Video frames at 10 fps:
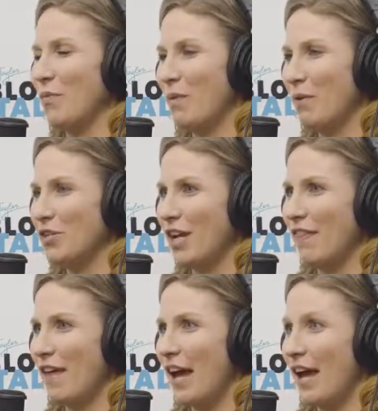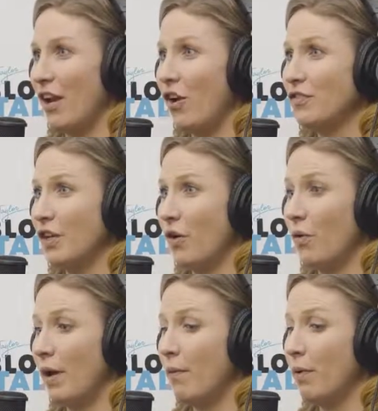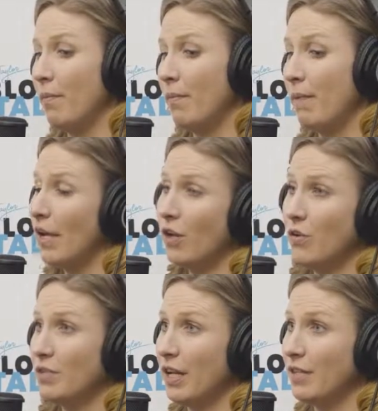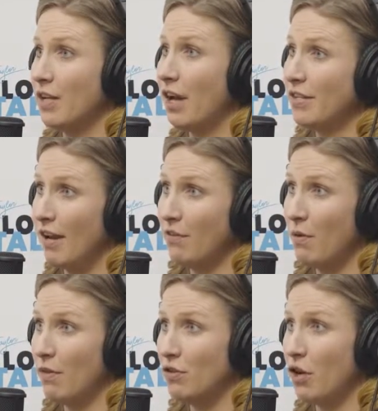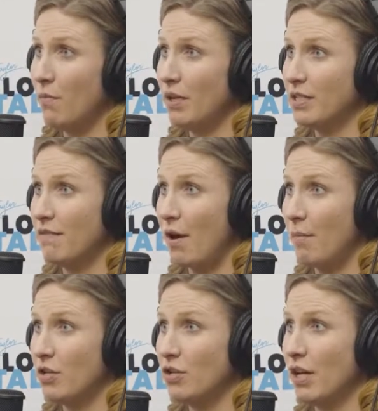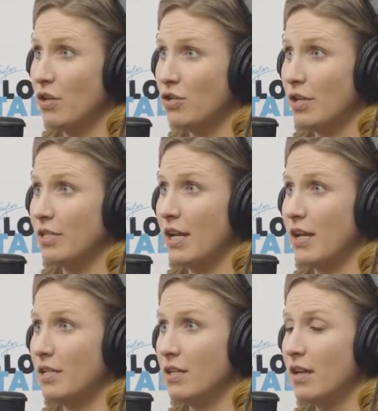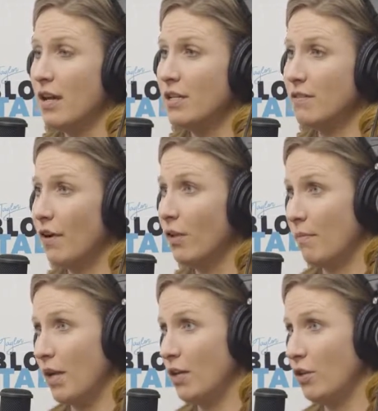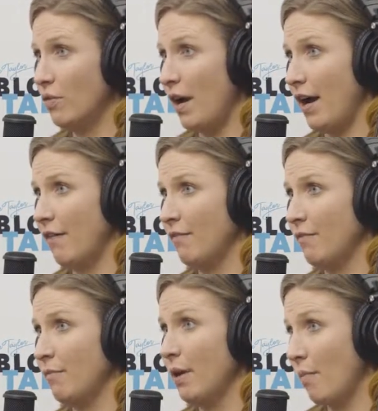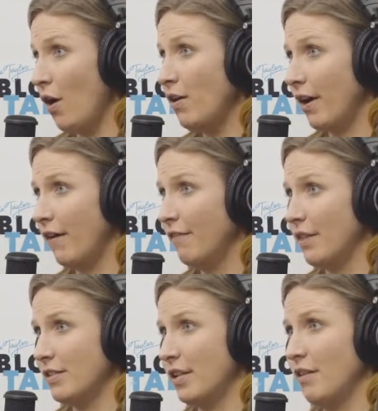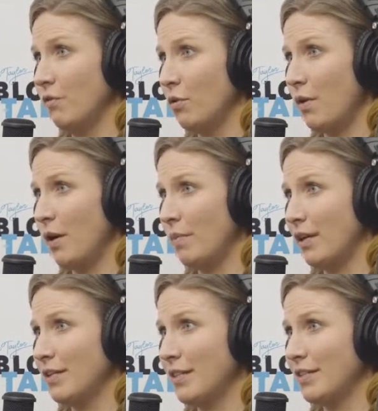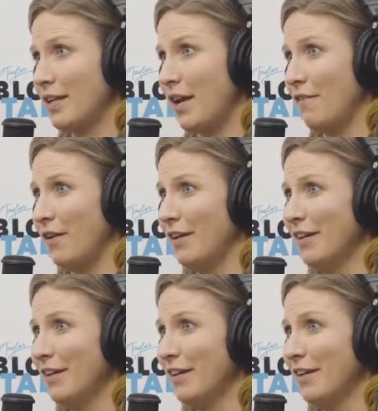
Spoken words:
you. We appreciate that. And also, it would make no sense not to have you on the show because of how much interest and development you have been a part of in the city of Little Rock, because it's kind of